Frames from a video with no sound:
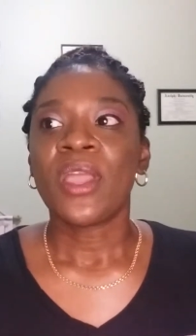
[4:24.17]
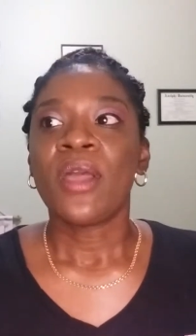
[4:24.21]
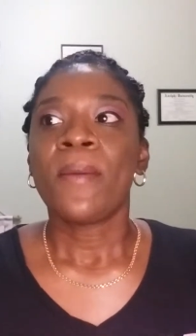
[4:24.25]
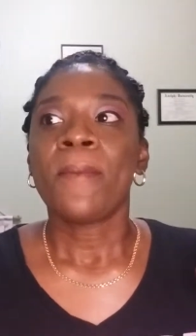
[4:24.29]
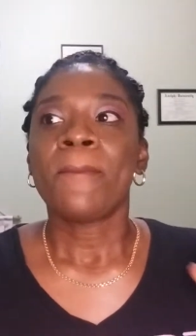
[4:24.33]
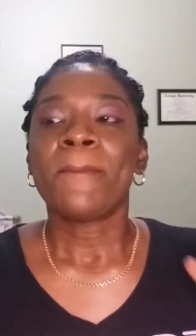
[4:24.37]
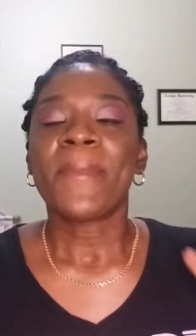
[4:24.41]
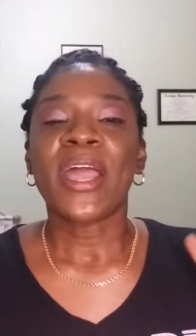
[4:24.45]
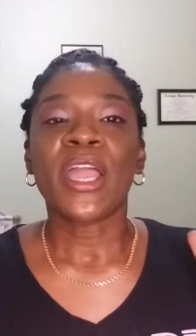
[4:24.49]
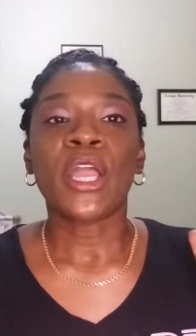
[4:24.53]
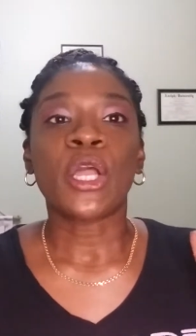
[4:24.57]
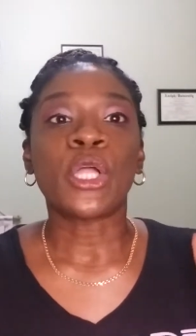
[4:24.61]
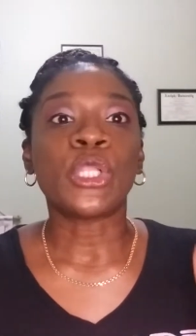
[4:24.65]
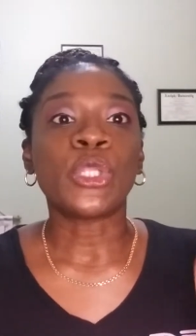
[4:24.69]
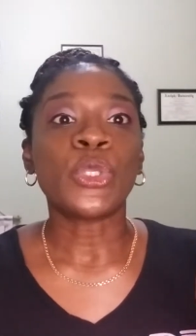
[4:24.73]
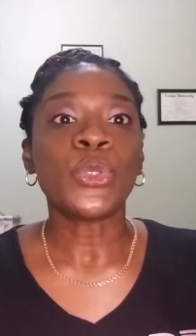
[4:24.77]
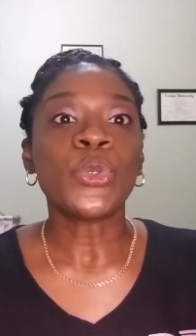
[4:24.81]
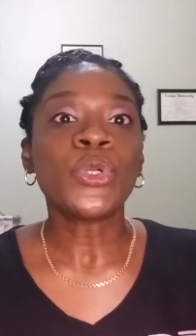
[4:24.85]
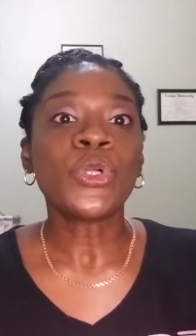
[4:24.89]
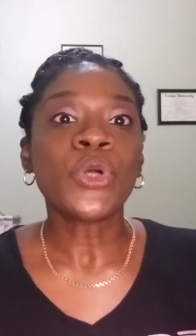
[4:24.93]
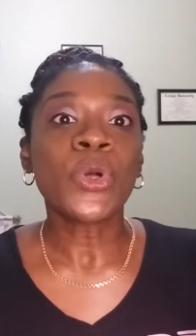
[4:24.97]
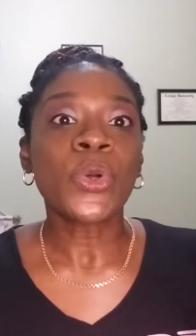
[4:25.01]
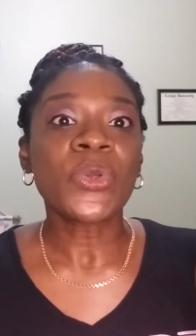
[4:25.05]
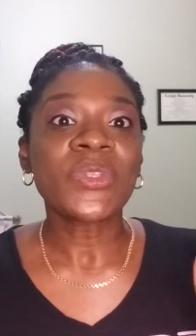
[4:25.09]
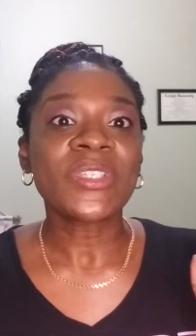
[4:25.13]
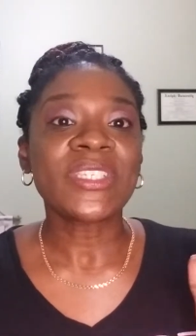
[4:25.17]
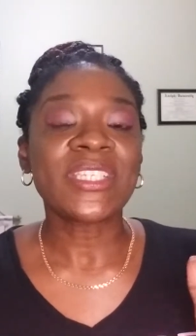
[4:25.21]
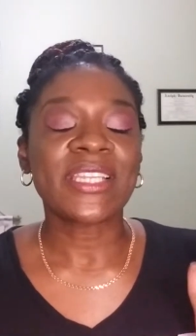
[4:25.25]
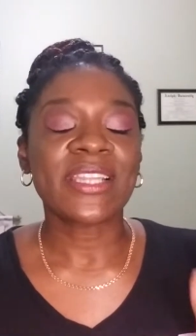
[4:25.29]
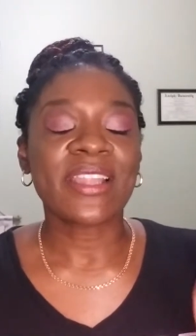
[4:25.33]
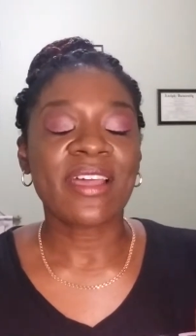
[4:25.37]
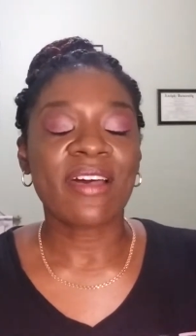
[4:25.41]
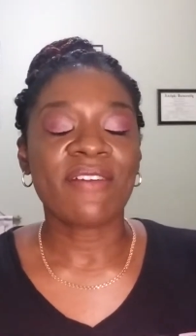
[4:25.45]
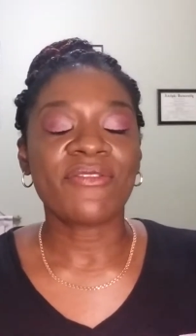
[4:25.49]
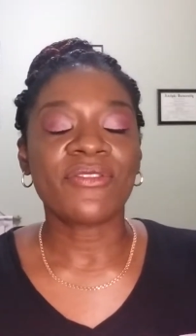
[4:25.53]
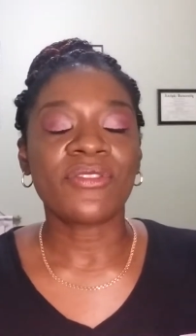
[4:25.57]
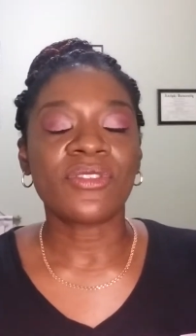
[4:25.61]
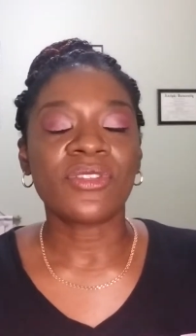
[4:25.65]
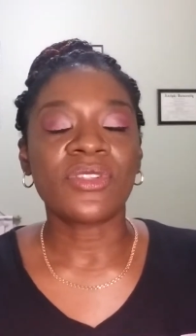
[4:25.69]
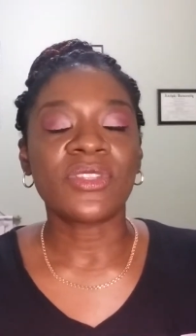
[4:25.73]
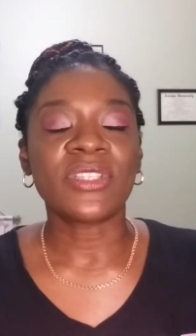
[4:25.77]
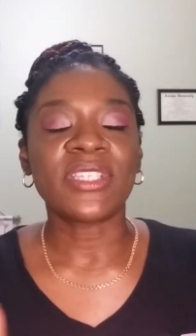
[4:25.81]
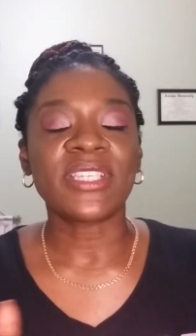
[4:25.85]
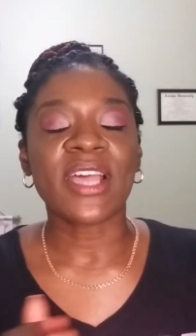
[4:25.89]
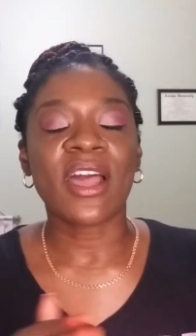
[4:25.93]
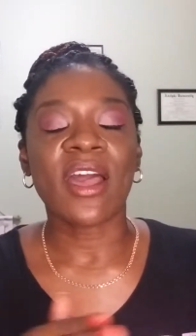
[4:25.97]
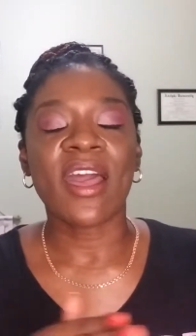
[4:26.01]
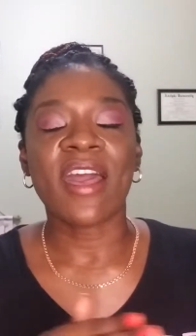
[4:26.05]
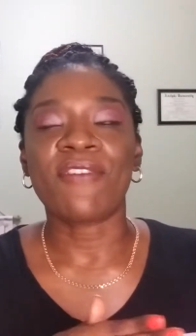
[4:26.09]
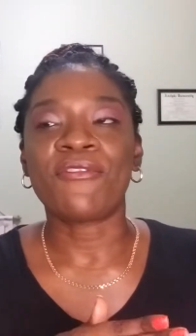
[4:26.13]
my glucose levels
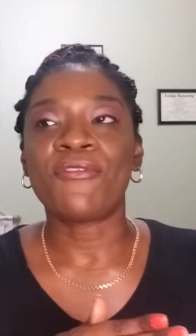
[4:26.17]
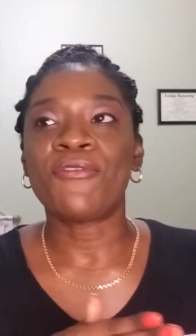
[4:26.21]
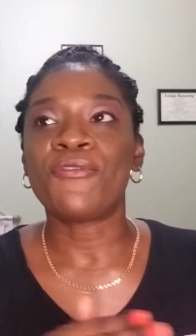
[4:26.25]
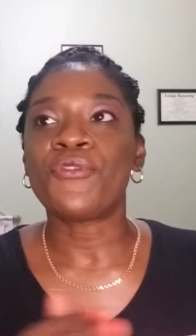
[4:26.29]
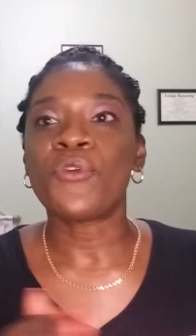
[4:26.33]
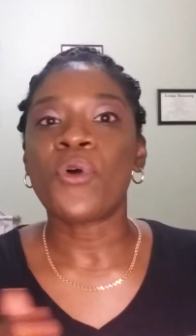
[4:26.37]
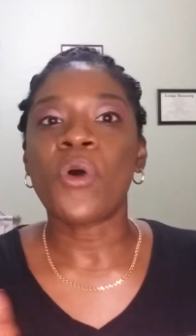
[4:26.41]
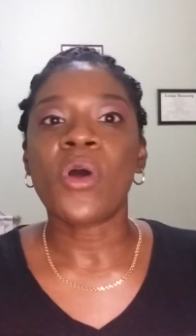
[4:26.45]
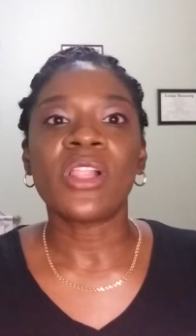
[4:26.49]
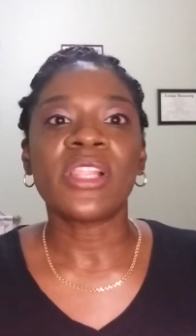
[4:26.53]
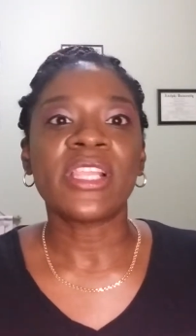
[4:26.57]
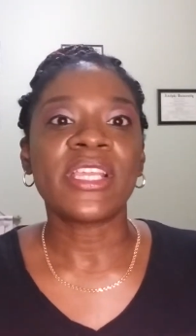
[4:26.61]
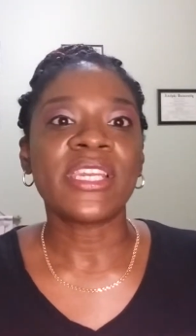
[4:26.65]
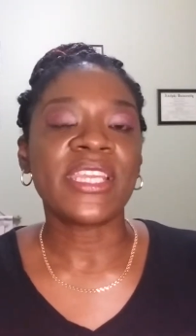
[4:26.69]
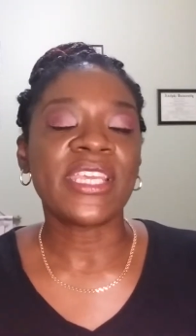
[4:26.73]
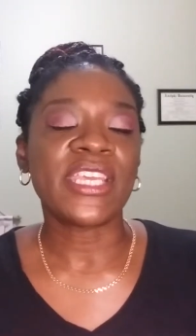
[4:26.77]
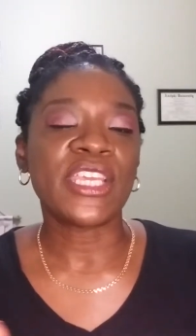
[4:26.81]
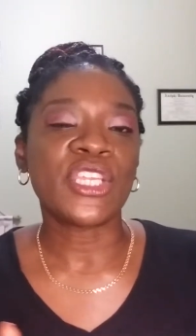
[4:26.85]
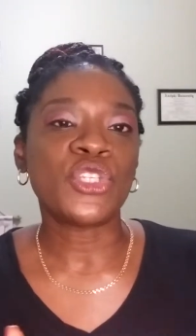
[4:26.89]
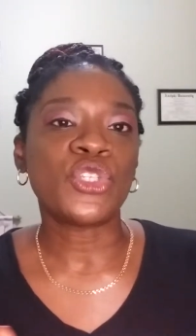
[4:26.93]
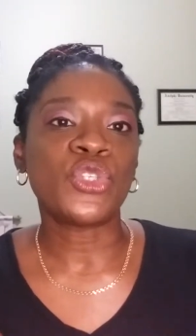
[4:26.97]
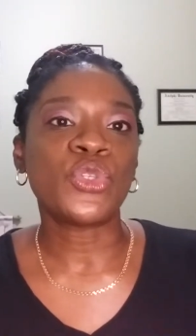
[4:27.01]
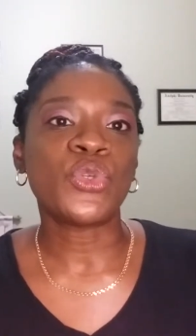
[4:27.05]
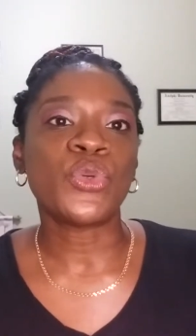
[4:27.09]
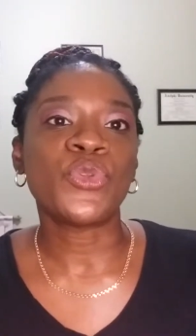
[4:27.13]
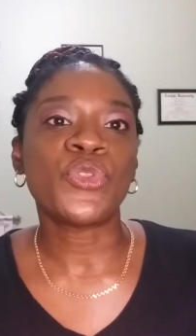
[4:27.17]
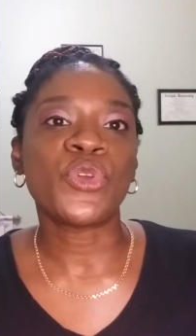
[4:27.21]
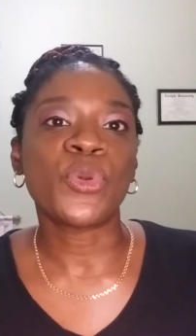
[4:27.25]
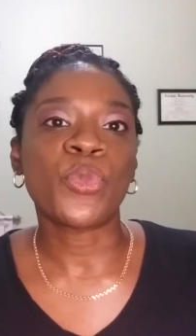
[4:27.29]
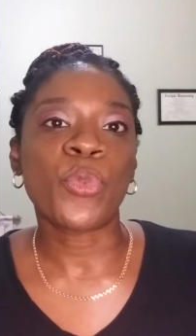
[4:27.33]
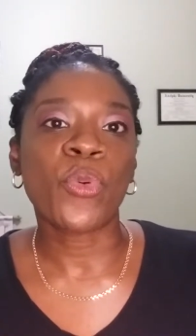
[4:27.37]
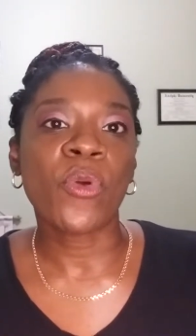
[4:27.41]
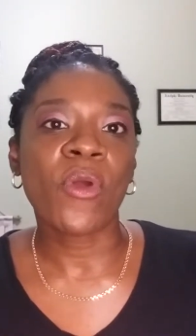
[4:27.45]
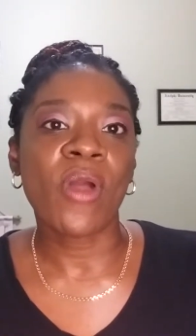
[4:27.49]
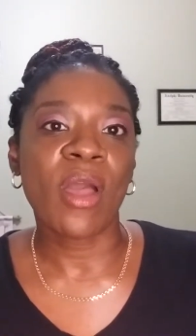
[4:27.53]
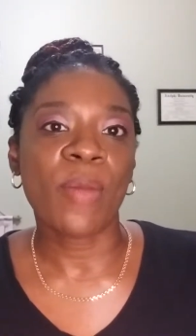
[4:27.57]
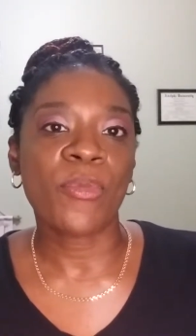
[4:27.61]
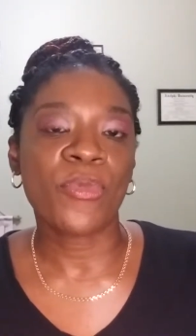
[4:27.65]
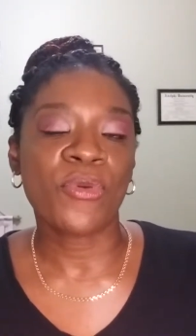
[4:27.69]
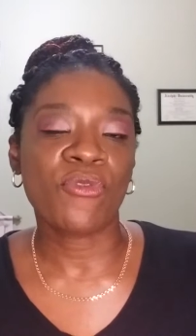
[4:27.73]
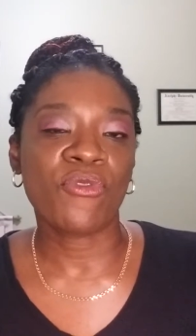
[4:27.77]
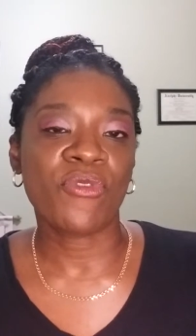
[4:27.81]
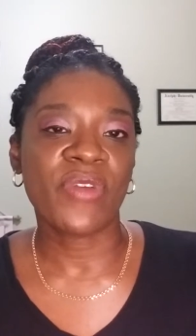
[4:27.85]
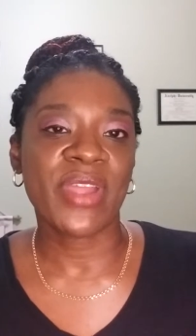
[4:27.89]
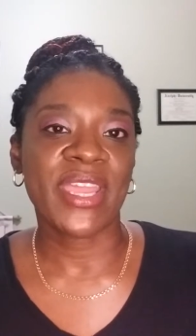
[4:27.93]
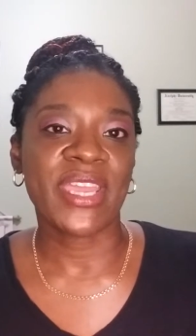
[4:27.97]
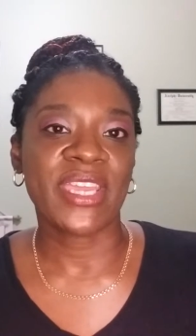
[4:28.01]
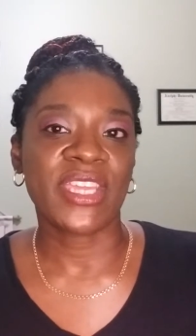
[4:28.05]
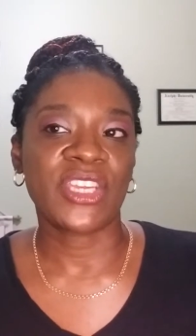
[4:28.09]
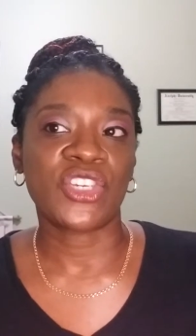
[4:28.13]
have fallen into the proper
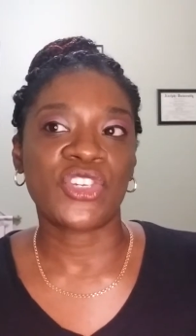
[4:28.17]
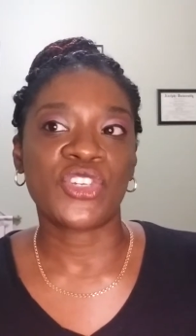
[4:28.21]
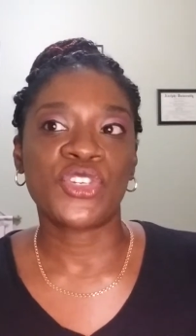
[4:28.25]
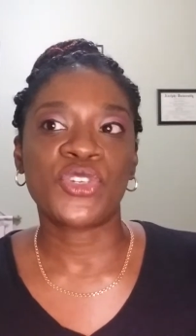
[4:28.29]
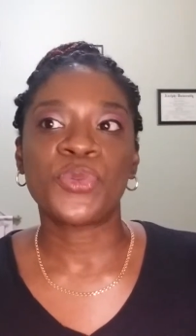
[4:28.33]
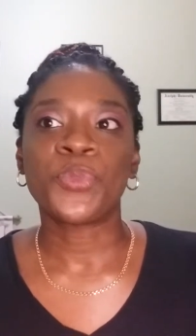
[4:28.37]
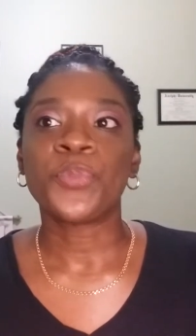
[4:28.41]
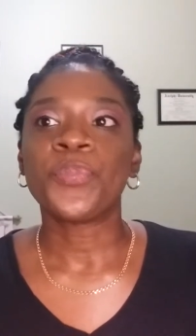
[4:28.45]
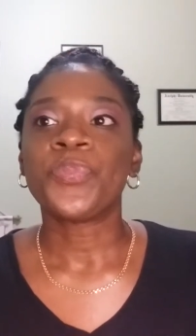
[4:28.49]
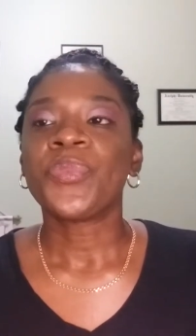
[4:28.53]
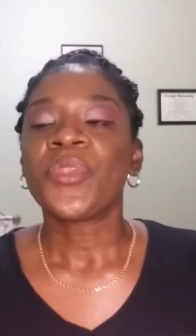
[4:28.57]
range